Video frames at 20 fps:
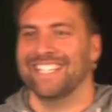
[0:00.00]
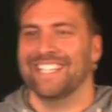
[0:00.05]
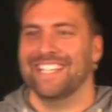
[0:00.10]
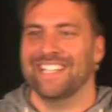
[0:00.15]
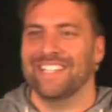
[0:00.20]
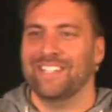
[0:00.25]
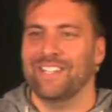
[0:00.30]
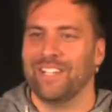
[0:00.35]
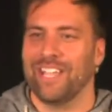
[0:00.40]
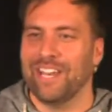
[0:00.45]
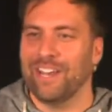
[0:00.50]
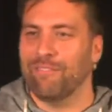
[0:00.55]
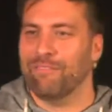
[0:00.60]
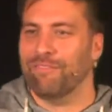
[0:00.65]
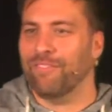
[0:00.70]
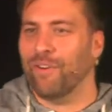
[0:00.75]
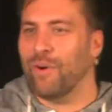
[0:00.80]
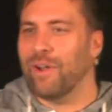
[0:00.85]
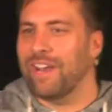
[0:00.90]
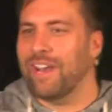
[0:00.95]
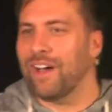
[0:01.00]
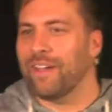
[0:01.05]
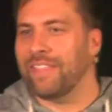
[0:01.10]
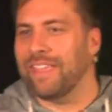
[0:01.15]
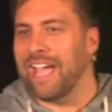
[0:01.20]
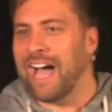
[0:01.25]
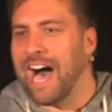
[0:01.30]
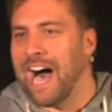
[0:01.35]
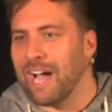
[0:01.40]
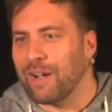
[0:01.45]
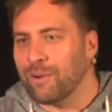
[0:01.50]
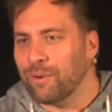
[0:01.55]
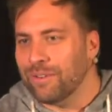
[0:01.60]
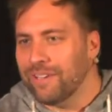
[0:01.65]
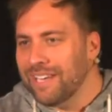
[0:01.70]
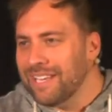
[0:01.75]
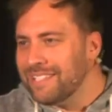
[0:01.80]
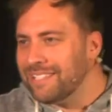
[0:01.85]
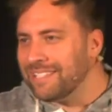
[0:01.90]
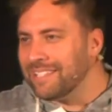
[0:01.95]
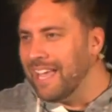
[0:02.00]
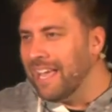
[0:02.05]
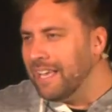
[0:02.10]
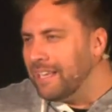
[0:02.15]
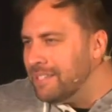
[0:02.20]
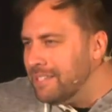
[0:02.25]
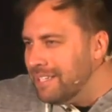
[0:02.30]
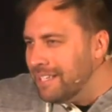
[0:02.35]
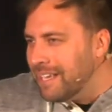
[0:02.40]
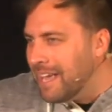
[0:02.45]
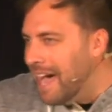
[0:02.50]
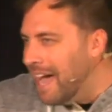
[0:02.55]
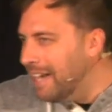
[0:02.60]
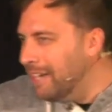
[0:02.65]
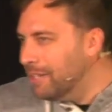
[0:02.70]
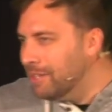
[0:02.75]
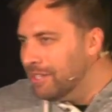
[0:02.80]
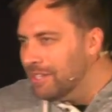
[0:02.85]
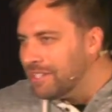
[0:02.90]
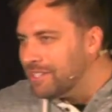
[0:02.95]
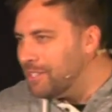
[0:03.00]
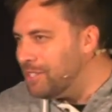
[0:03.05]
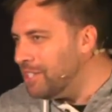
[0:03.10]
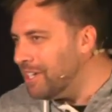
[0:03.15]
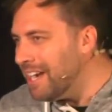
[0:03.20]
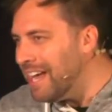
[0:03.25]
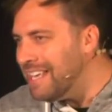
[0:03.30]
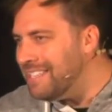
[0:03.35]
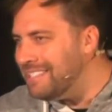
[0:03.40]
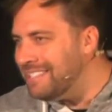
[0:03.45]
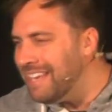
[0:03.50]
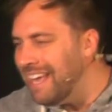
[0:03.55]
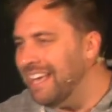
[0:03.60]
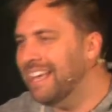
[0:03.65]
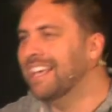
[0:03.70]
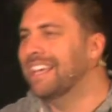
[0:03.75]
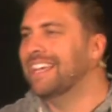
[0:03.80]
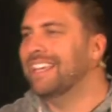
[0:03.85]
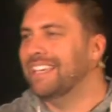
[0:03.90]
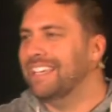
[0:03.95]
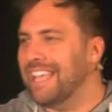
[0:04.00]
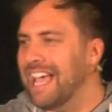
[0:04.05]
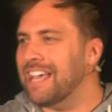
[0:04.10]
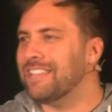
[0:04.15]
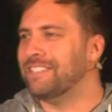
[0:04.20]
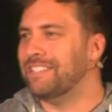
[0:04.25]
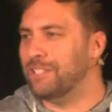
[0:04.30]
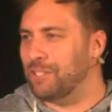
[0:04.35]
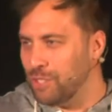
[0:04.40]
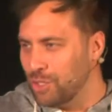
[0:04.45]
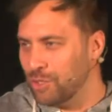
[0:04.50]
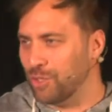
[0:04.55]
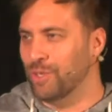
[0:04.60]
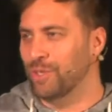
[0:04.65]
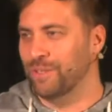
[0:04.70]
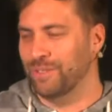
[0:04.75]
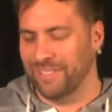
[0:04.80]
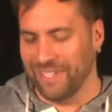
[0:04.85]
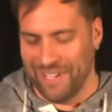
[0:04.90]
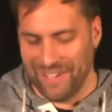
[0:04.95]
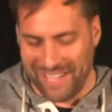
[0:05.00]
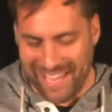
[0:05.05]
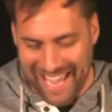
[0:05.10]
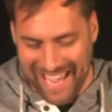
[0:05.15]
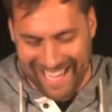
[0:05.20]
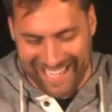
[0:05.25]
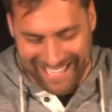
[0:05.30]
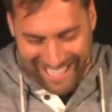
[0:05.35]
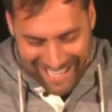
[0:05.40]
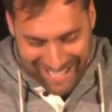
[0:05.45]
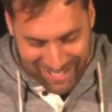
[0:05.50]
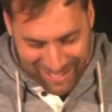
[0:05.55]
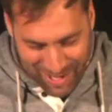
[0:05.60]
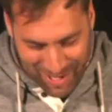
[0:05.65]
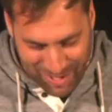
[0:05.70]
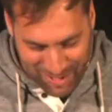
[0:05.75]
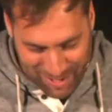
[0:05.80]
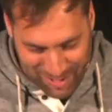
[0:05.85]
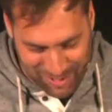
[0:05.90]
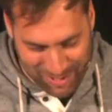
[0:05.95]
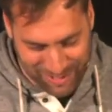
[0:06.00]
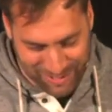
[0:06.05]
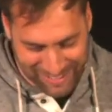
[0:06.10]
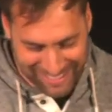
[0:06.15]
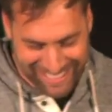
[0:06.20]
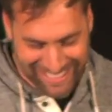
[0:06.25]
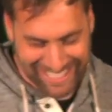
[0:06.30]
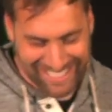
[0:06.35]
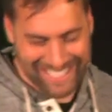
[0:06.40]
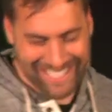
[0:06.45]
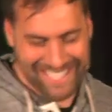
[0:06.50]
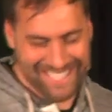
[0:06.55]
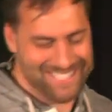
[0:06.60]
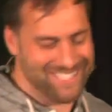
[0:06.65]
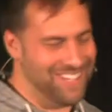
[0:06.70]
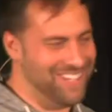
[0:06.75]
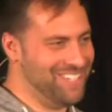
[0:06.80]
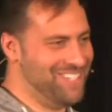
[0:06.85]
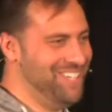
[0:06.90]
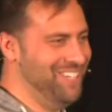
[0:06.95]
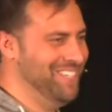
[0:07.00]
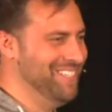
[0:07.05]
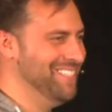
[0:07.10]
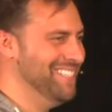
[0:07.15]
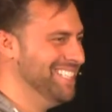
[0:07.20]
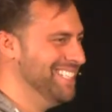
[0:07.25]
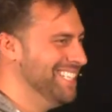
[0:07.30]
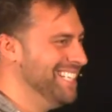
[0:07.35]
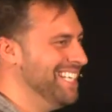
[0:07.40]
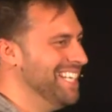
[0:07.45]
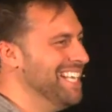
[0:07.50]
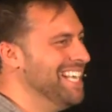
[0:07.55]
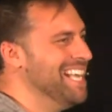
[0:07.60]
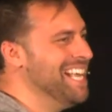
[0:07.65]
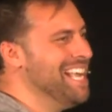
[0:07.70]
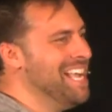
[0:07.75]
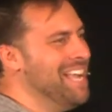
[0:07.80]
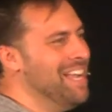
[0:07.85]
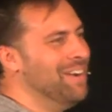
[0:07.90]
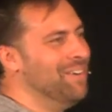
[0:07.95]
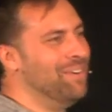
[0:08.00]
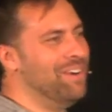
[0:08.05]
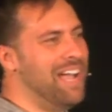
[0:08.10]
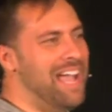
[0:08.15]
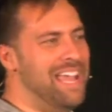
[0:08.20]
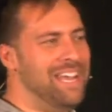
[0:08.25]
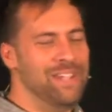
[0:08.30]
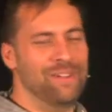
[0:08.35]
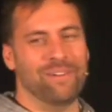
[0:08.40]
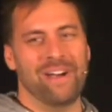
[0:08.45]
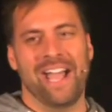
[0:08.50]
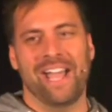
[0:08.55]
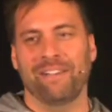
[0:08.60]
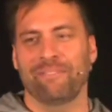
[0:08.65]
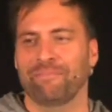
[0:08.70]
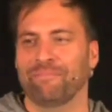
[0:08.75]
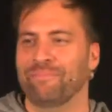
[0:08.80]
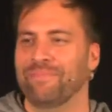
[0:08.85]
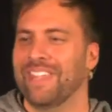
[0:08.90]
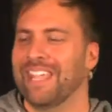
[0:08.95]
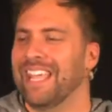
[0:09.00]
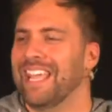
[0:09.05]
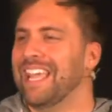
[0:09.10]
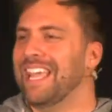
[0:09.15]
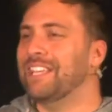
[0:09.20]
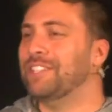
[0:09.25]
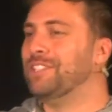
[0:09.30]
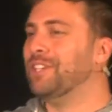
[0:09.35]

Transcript: We can avoid all the awkwardness, like, she kind of looks, should I say? Yes, it's true. Okay, it's all true. It's all true. Well, anyway, it's a